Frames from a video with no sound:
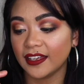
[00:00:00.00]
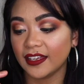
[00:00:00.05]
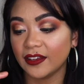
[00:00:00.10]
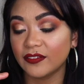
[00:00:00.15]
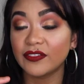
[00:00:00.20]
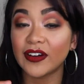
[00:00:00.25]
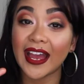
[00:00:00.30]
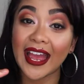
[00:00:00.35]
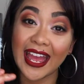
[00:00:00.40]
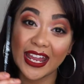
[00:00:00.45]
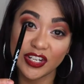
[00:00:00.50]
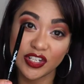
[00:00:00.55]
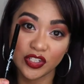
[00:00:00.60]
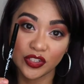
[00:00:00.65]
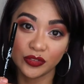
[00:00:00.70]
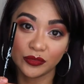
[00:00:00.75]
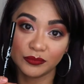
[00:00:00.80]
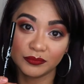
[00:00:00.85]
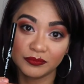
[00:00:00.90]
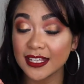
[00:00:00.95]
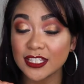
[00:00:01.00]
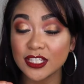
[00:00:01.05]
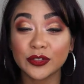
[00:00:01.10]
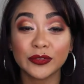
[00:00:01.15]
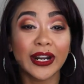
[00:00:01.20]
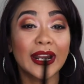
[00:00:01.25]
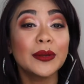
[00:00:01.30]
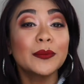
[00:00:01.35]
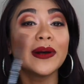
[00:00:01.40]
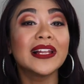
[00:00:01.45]
if I had to. It's
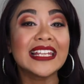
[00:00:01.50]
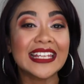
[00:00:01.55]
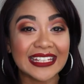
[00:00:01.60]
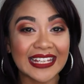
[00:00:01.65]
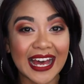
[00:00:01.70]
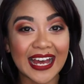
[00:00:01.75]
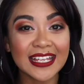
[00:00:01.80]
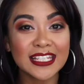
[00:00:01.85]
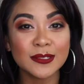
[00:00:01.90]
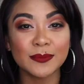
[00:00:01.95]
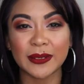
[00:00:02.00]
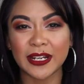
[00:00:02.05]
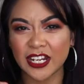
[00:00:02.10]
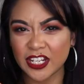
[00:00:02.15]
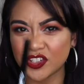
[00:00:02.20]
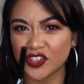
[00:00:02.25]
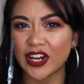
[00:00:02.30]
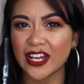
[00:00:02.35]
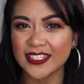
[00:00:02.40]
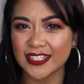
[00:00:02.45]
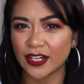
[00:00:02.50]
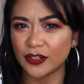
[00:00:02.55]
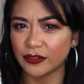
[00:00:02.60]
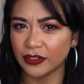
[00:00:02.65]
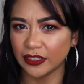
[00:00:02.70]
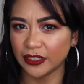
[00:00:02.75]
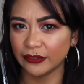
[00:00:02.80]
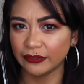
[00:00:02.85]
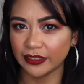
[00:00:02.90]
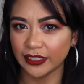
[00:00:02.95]
great while it lasts, but it dries out
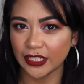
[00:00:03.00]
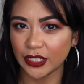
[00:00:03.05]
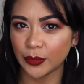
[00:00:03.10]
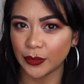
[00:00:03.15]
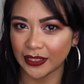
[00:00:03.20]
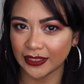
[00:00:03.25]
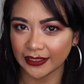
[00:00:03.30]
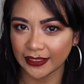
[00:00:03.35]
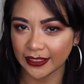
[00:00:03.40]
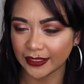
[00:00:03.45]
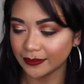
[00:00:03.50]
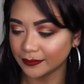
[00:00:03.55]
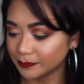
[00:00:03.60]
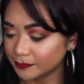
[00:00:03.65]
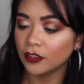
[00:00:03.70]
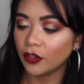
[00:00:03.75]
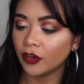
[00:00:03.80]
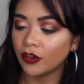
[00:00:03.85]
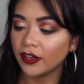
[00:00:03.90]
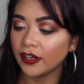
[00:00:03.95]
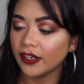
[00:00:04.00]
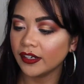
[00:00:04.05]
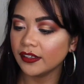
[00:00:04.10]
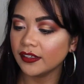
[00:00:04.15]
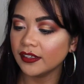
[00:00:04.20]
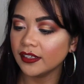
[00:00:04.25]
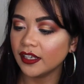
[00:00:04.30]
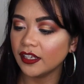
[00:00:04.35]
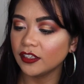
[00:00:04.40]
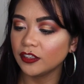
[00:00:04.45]
really, really quickly.
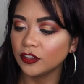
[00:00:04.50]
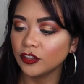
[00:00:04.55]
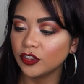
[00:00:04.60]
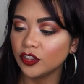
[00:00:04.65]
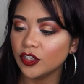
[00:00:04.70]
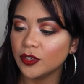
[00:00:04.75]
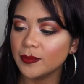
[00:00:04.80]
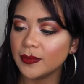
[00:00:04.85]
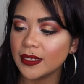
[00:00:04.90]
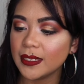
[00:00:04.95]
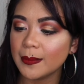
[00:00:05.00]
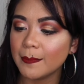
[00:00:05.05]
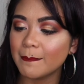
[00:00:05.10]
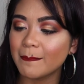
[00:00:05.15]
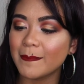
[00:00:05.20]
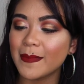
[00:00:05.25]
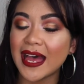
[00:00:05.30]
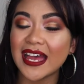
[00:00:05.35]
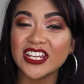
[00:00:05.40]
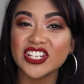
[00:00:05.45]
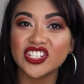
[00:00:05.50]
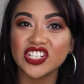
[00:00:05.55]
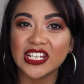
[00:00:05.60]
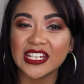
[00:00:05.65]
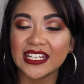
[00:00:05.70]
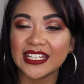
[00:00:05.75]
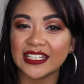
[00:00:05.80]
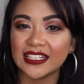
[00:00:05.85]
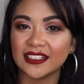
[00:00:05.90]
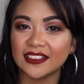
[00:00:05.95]
L'Oreal Lumi
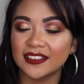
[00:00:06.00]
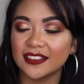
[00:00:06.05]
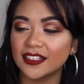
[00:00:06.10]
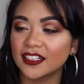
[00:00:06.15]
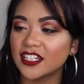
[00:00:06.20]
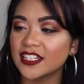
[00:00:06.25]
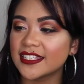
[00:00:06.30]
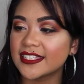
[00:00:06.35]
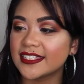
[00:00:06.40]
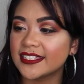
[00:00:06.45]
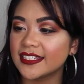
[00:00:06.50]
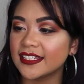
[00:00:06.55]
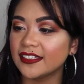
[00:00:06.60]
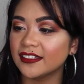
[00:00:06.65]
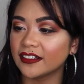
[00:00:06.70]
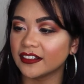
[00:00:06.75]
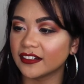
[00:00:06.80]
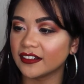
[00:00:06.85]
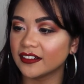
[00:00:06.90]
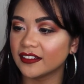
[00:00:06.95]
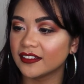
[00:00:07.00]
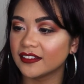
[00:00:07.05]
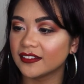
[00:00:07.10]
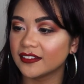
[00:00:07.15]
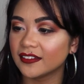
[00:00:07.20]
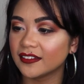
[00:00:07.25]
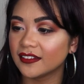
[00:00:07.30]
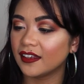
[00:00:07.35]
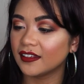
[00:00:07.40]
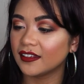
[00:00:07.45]
Magique Concealer.
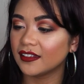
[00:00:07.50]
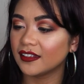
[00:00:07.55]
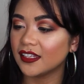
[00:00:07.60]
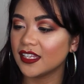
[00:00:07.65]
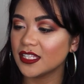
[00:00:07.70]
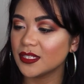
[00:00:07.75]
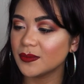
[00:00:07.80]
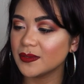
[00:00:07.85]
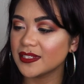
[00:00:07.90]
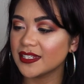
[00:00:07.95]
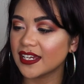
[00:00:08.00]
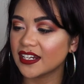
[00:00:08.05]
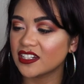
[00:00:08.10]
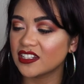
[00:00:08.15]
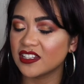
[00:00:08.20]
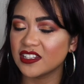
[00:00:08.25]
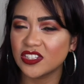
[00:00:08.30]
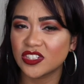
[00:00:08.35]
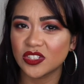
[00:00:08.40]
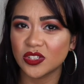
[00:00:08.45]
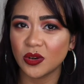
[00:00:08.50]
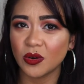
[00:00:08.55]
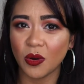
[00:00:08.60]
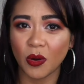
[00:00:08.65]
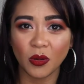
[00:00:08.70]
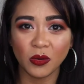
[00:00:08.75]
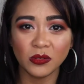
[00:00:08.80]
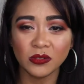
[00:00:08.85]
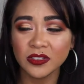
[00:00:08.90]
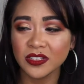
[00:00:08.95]
This one's actually so
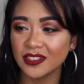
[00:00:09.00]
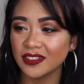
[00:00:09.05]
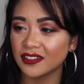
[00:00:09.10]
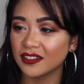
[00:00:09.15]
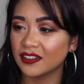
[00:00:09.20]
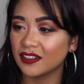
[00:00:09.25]
old.